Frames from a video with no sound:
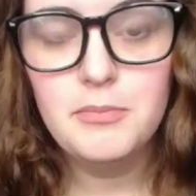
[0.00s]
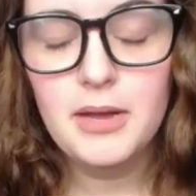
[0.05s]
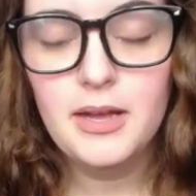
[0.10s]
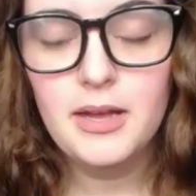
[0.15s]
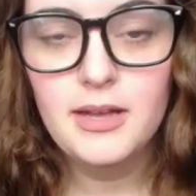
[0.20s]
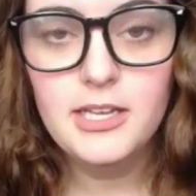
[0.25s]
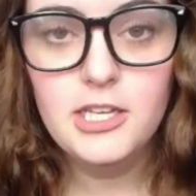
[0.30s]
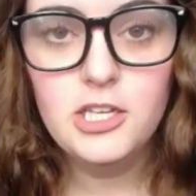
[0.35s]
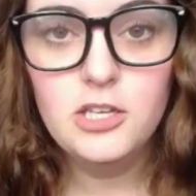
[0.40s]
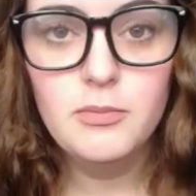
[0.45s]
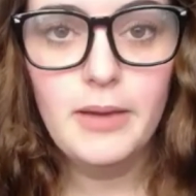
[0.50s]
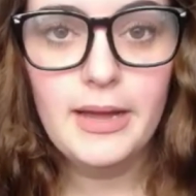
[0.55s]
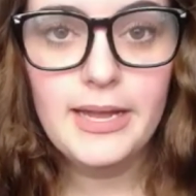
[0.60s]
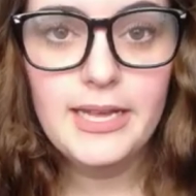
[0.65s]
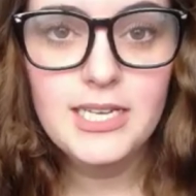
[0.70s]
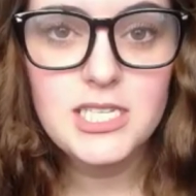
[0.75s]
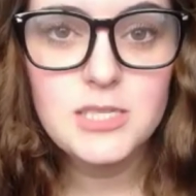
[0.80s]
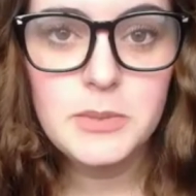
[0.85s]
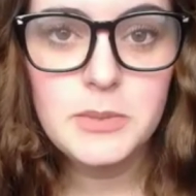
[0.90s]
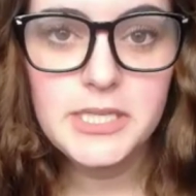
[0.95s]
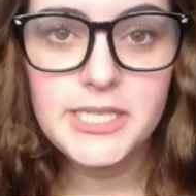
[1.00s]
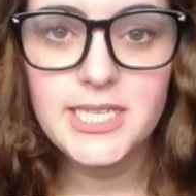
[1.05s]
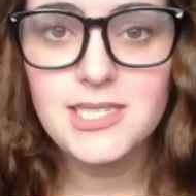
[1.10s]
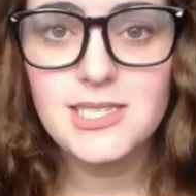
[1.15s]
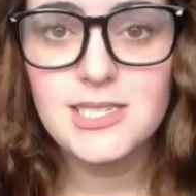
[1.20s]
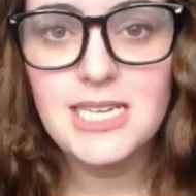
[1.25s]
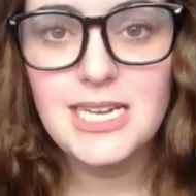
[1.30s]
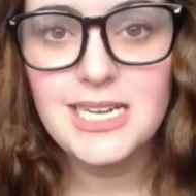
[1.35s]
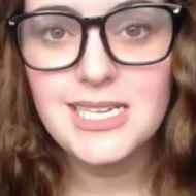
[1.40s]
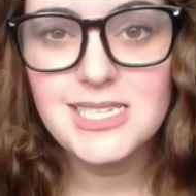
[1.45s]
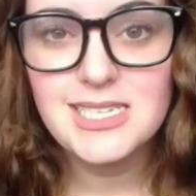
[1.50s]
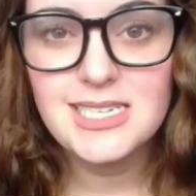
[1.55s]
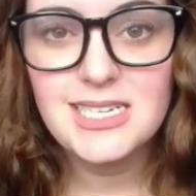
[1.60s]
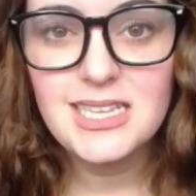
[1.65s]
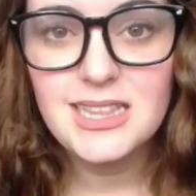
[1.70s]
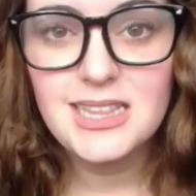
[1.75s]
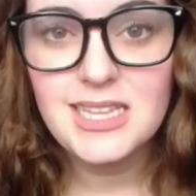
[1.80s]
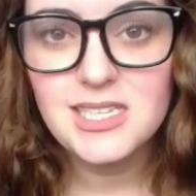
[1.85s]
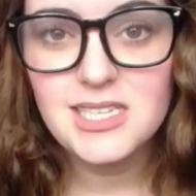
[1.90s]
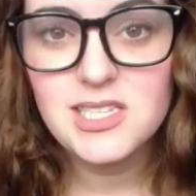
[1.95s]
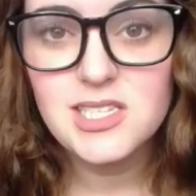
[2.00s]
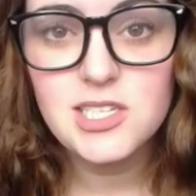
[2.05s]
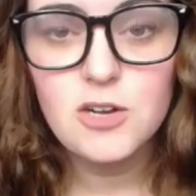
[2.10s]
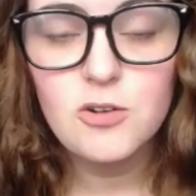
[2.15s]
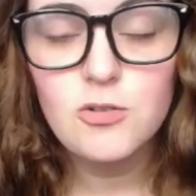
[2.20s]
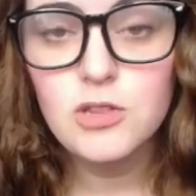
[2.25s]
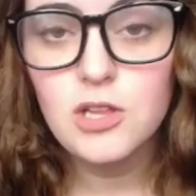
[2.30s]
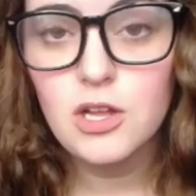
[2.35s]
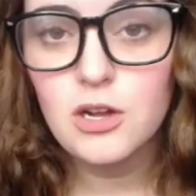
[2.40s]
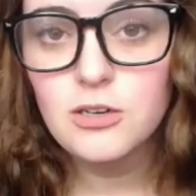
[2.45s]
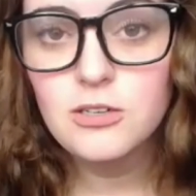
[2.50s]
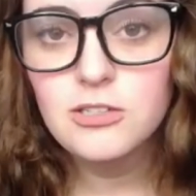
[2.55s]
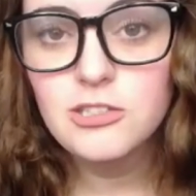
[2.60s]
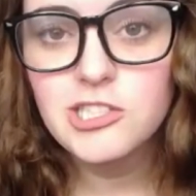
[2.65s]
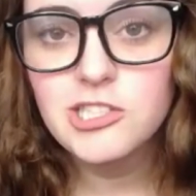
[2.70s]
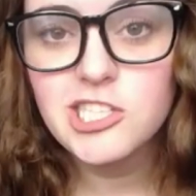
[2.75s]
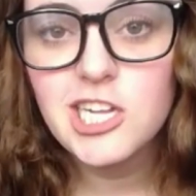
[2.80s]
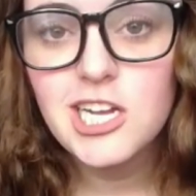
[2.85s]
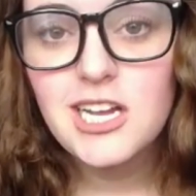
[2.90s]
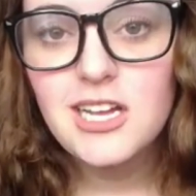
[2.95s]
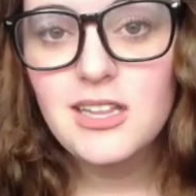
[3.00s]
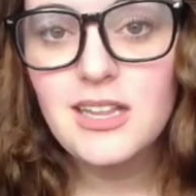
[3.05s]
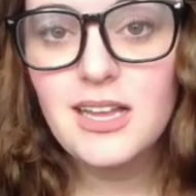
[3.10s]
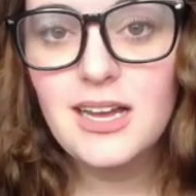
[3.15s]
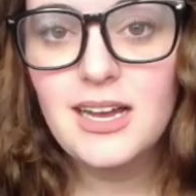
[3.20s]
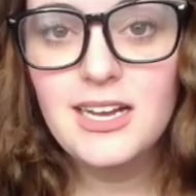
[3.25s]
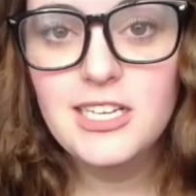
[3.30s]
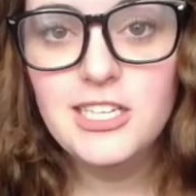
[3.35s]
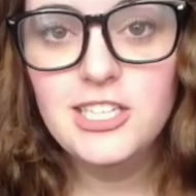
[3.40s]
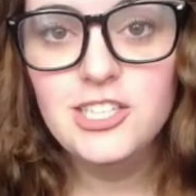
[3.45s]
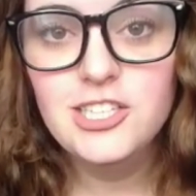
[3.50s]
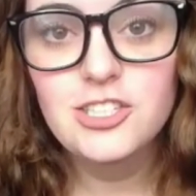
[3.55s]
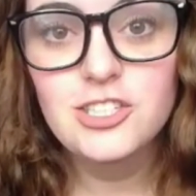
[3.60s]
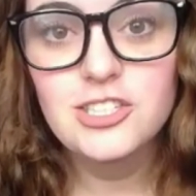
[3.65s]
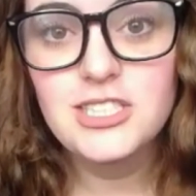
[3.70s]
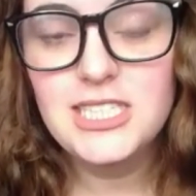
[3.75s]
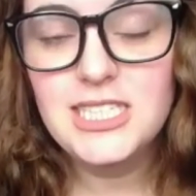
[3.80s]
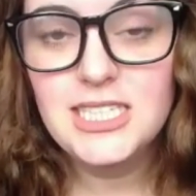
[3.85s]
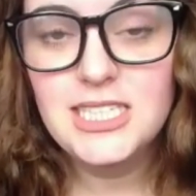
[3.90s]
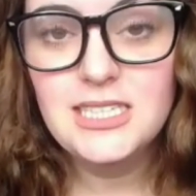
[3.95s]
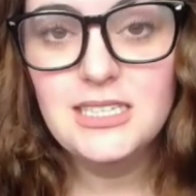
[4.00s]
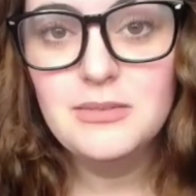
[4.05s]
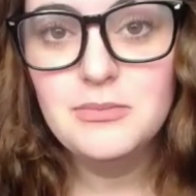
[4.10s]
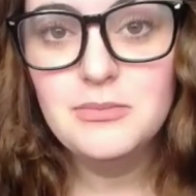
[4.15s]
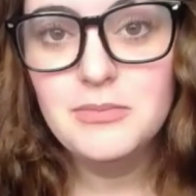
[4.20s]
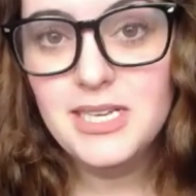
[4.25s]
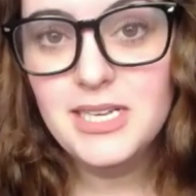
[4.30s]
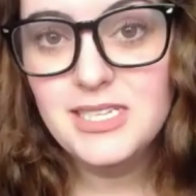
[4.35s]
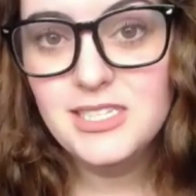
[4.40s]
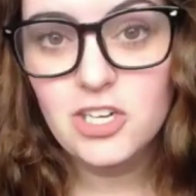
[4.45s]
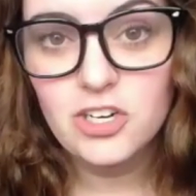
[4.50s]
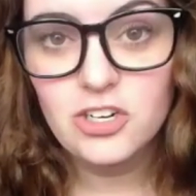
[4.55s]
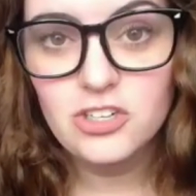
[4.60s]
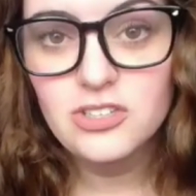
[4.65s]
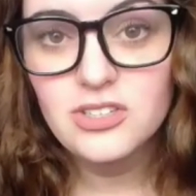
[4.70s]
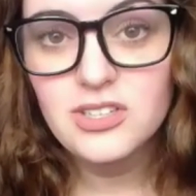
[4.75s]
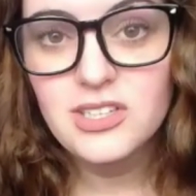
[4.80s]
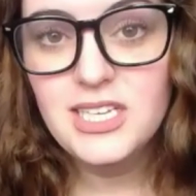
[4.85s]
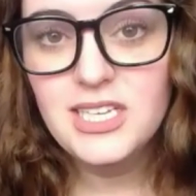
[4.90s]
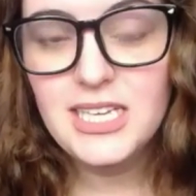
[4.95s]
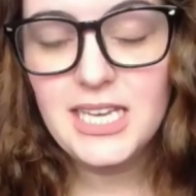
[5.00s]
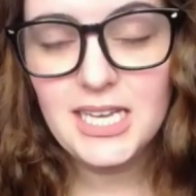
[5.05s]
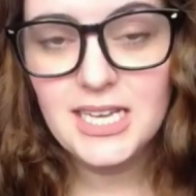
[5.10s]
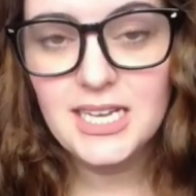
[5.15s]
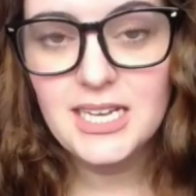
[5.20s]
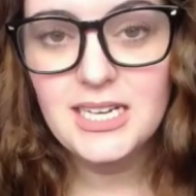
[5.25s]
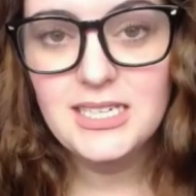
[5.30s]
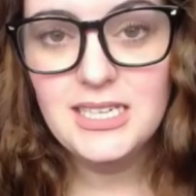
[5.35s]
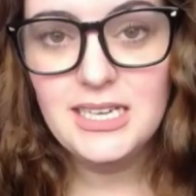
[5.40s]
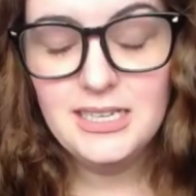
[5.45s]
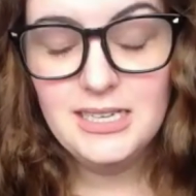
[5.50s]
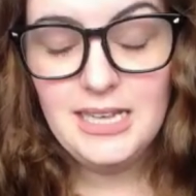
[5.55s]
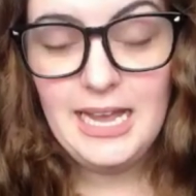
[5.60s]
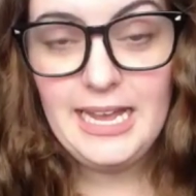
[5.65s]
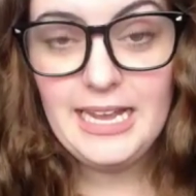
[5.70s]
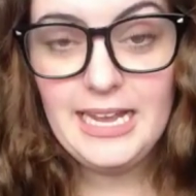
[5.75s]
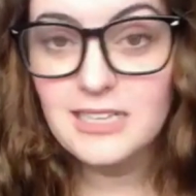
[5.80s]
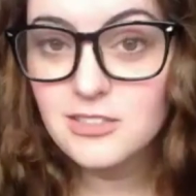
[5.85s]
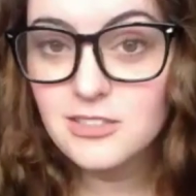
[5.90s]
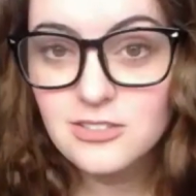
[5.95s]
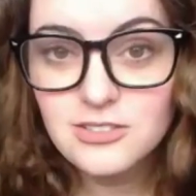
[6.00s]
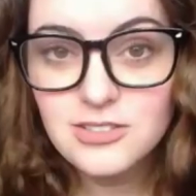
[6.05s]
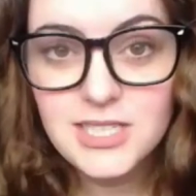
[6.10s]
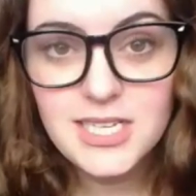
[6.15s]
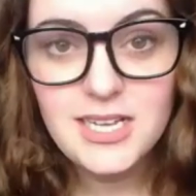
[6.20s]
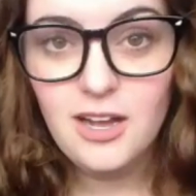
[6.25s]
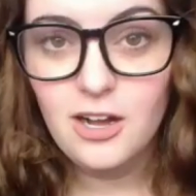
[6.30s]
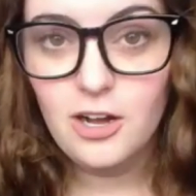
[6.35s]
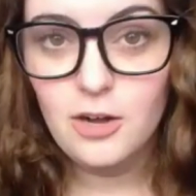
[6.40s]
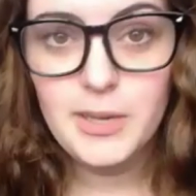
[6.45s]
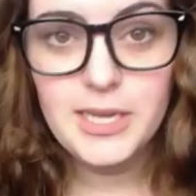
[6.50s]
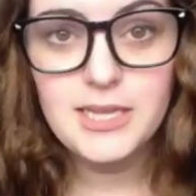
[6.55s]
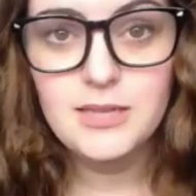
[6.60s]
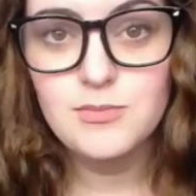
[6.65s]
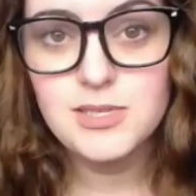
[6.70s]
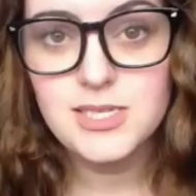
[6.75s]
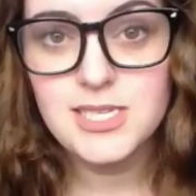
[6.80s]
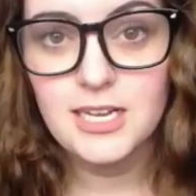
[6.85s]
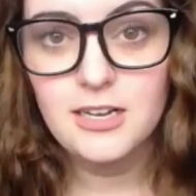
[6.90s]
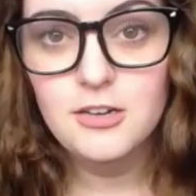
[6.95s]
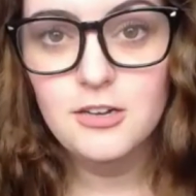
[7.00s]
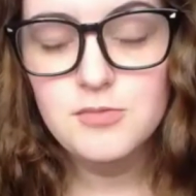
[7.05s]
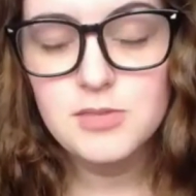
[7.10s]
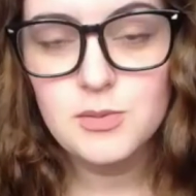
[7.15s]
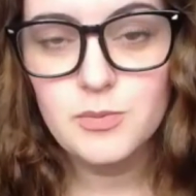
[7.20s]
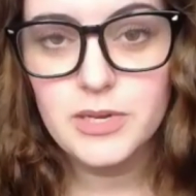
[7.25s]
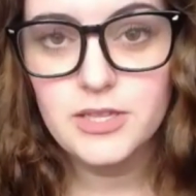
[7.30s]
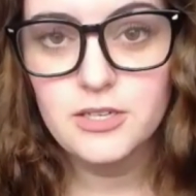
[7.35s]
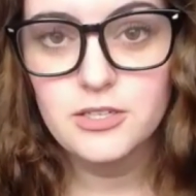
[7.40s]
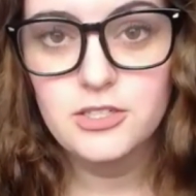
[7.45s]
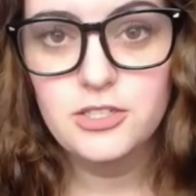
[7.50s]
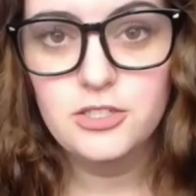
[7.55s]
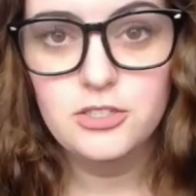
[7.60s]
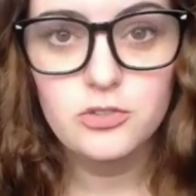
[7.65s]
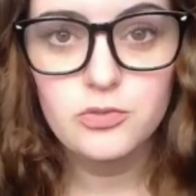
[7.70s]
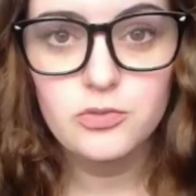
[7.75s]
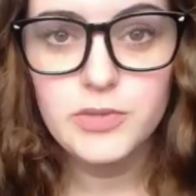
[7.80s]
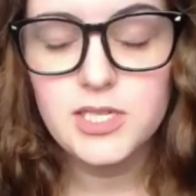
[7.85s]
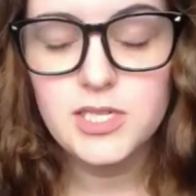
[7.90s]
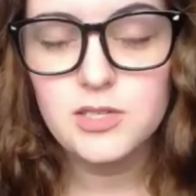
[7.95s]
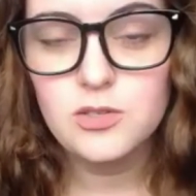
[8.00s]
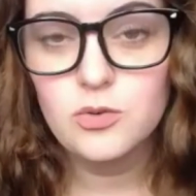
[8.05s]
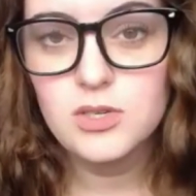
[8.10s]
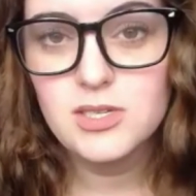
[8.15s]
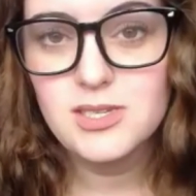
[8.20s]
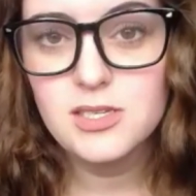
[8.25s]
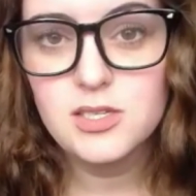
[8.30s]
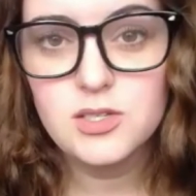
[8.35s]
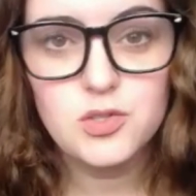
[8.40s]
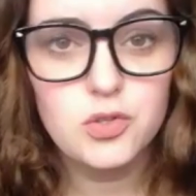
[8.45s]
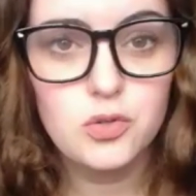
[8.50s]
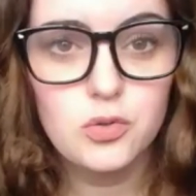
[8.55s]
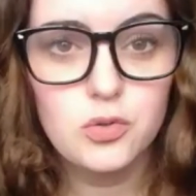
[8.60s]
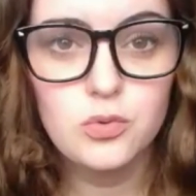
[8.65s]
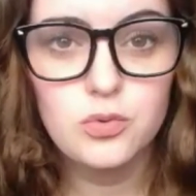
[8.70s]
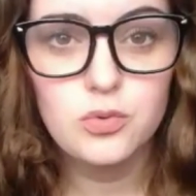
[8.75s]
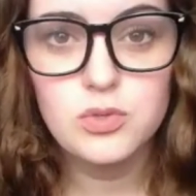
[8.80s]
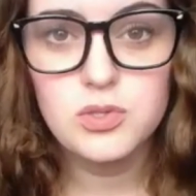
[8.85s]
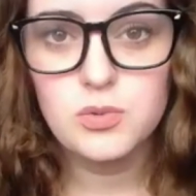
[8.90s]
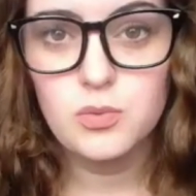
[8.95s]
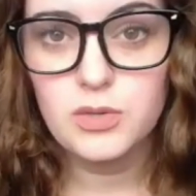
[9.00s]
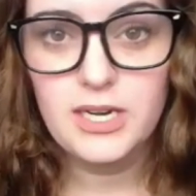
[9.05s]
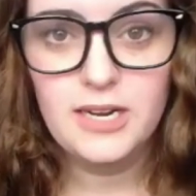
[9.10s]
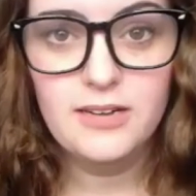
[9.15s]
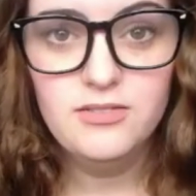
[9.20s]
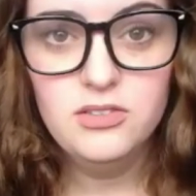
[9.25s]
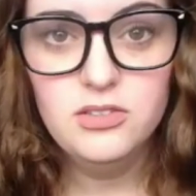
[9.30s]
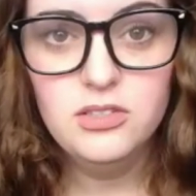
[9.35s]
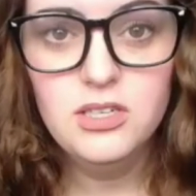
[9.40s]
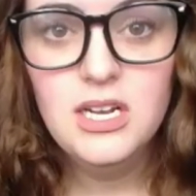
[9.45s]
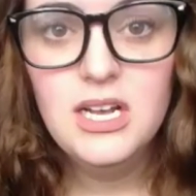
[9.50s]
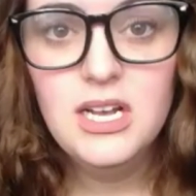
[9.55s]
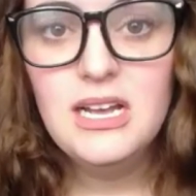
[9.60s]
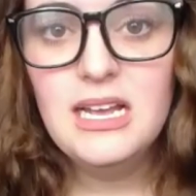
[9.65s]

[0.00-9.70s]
but you might experience an incident that's so large that your team internally can't handle it all by themselves, whether due to resources, tools, whatever.